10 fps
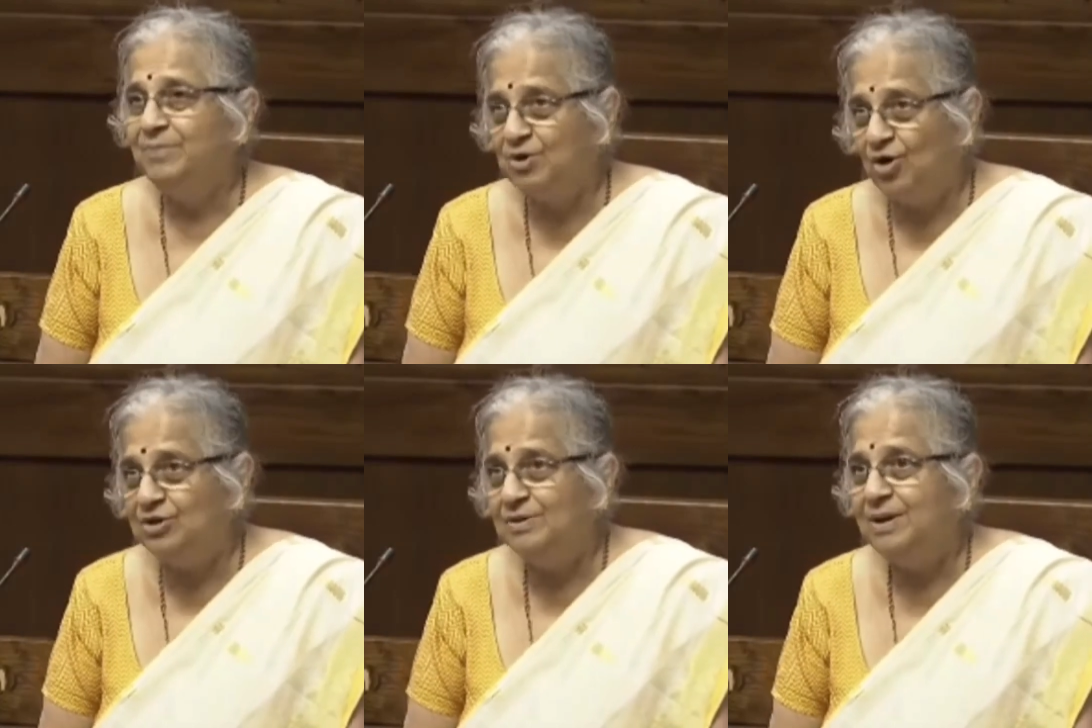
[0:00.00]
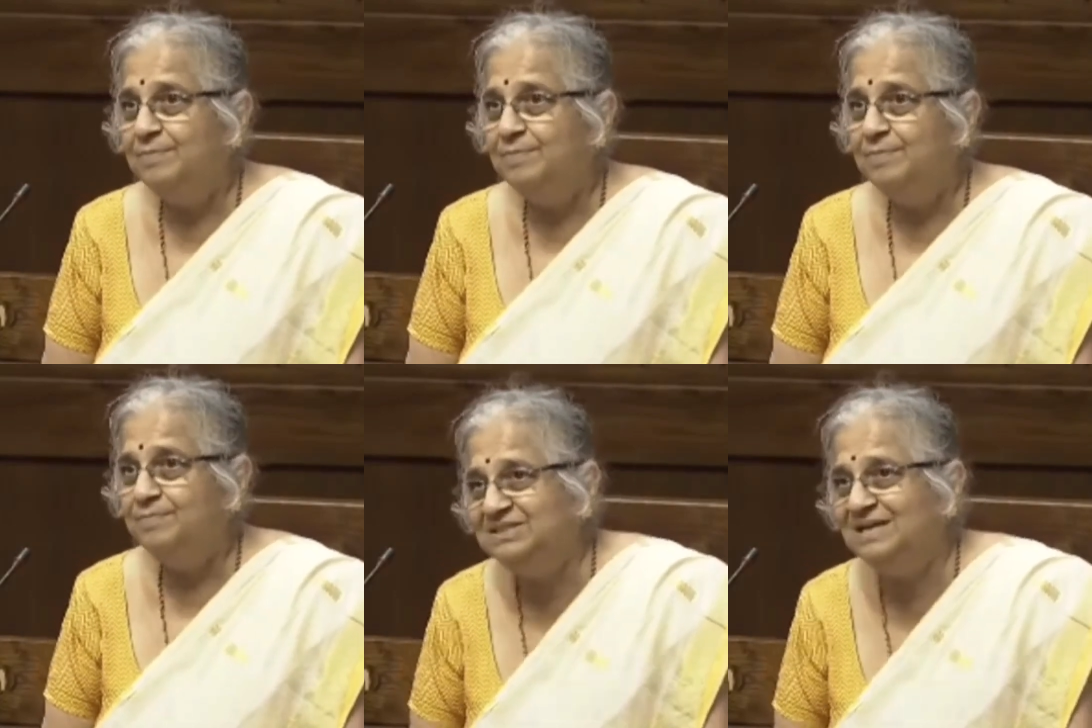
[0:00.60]
because
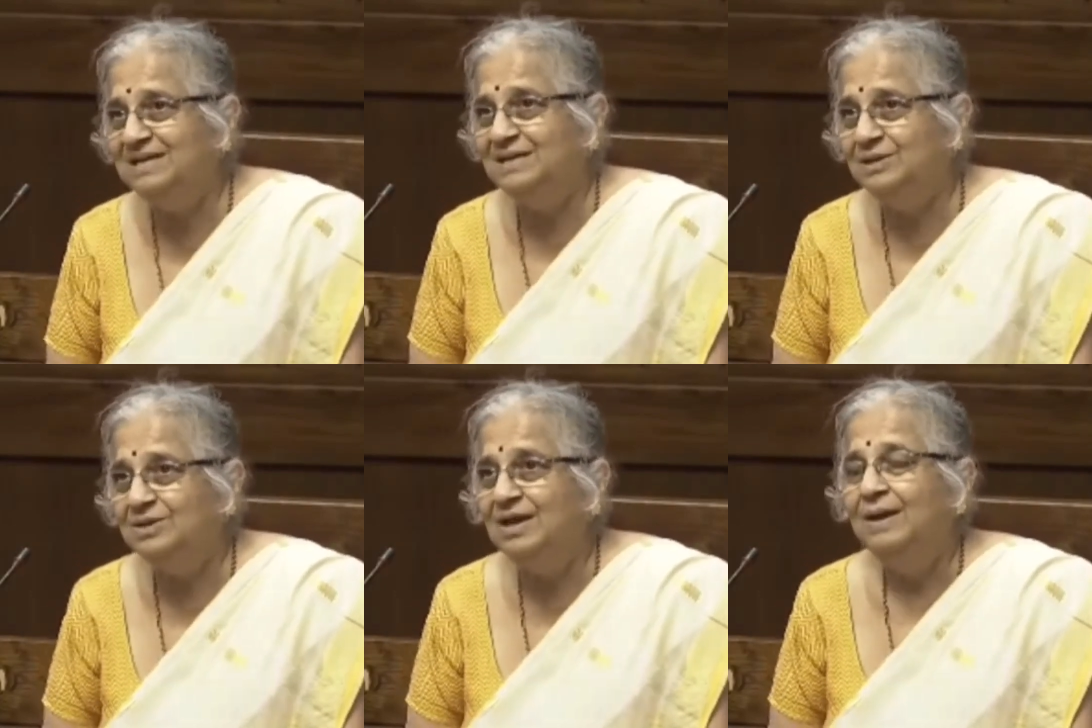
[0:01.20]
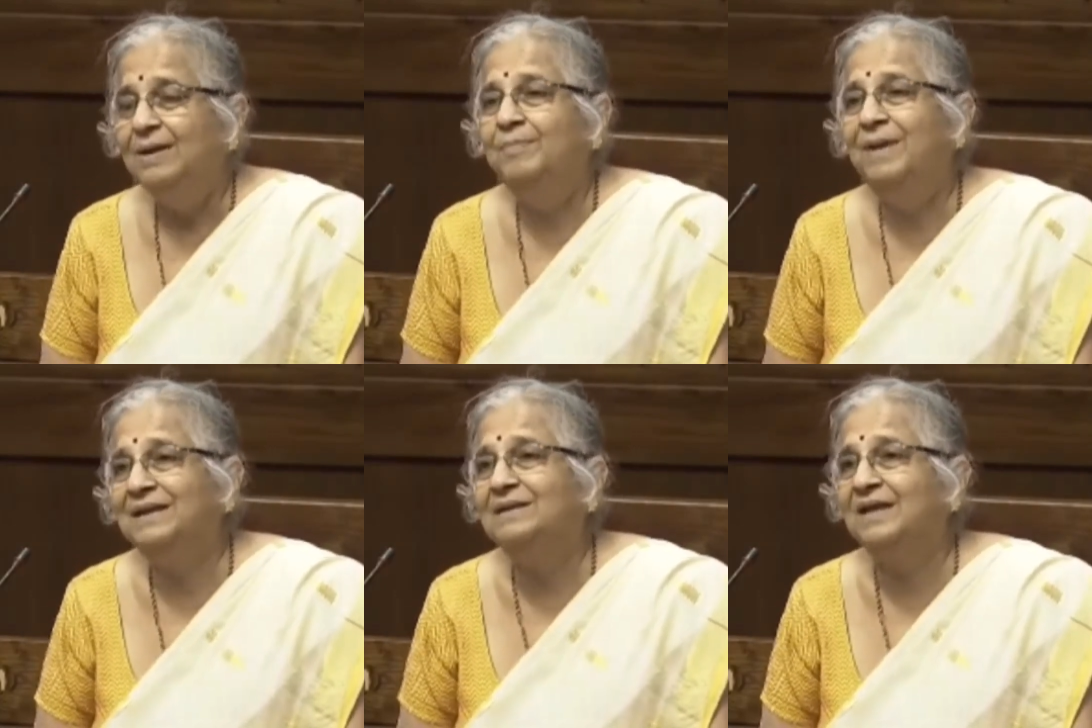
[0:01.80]
prevention is
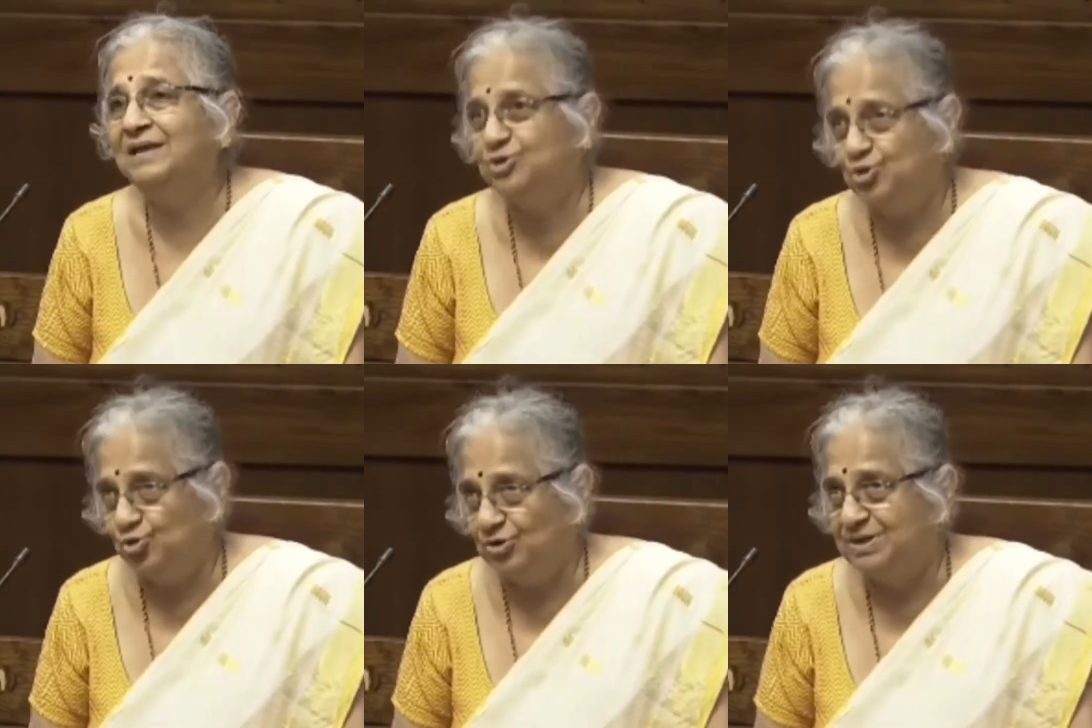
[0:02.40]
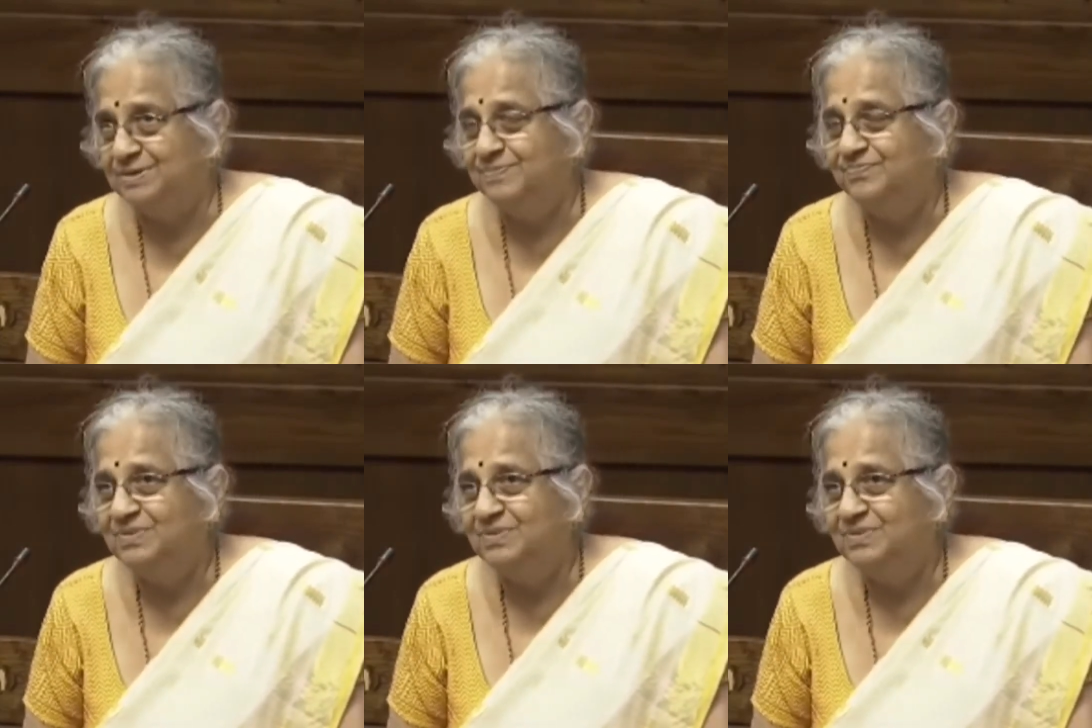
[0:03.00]
better than cure.